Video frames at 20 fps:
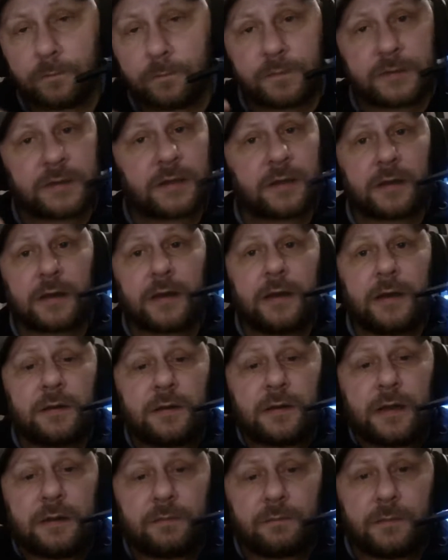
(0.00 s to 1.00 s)
But then again,
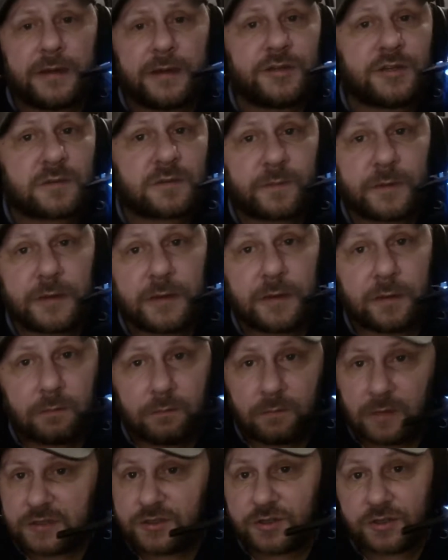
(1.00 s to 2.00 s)
it may just be
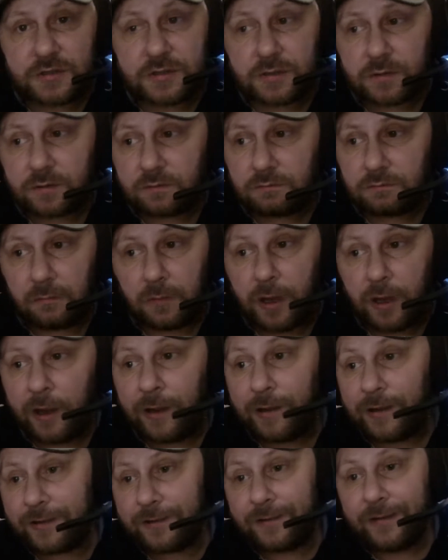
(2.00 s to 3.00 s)
that's just
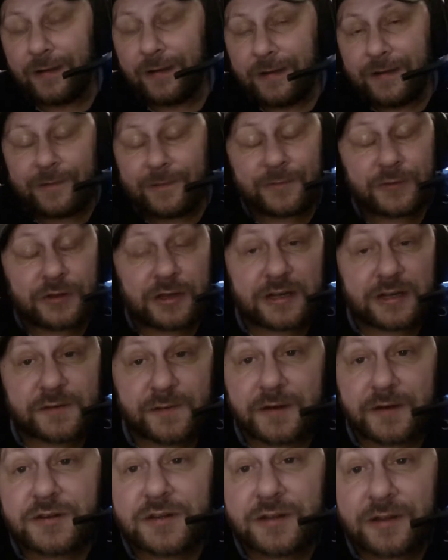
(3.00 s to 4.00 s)
the
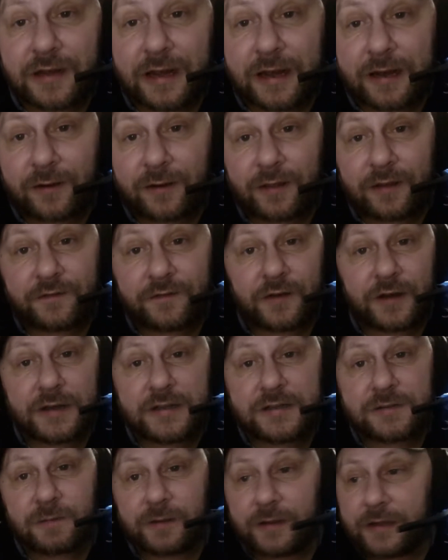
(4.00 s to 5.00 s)
expression they had on their
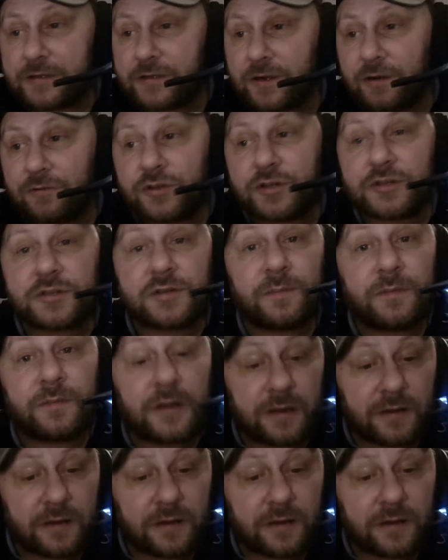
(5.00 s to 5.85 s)
face when they told you something